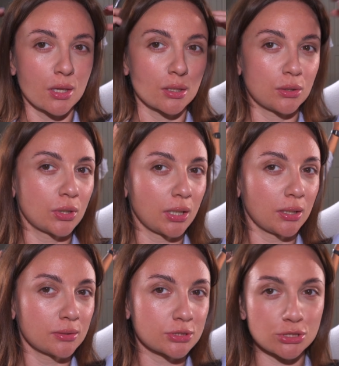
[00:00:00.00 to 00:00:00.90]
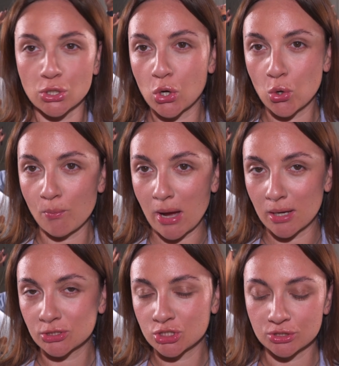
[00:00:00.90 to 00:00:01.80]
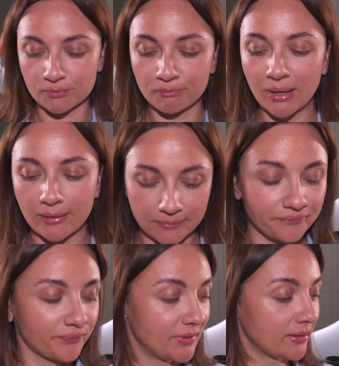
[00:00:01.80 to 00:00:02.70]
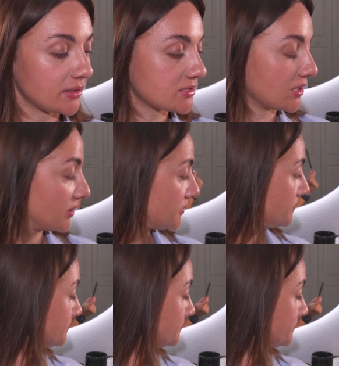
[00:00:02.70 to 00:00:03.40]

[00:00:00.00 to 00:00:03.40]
looking so much better than I started.